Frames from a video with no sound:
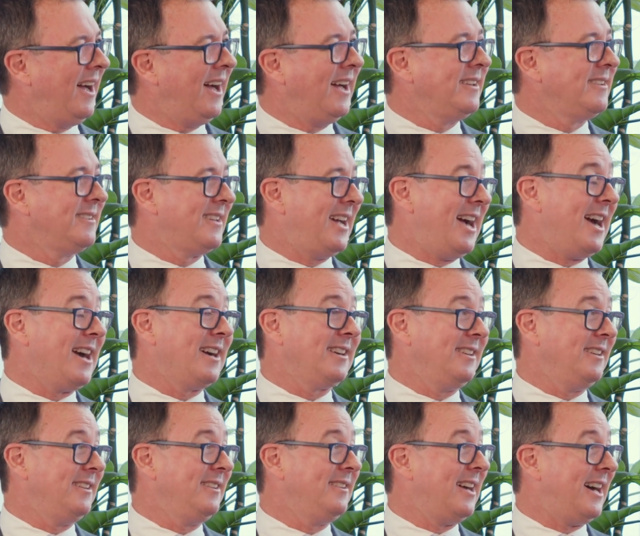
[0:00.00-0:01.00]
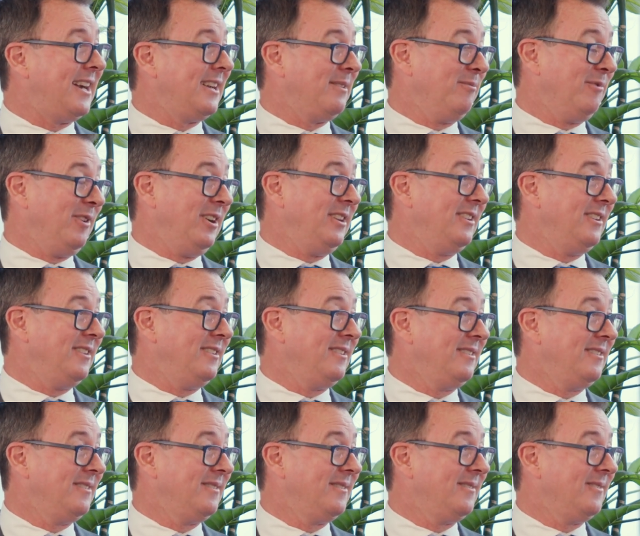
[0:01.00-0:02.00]
untargeted data
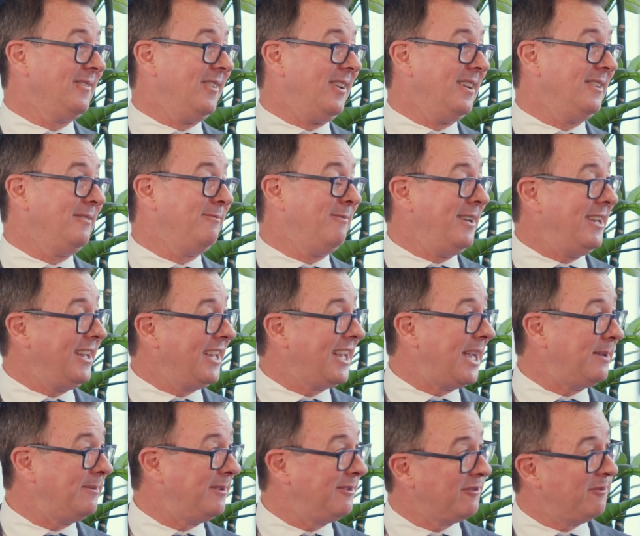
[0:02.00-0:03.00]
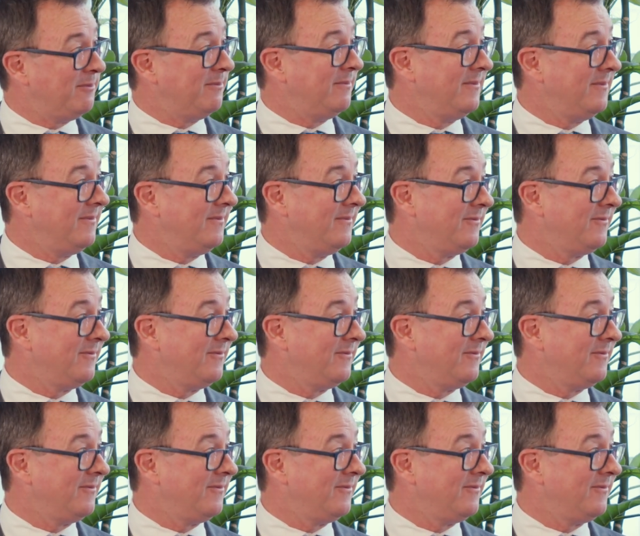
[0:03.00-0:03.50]
breaches, right? When they're coming from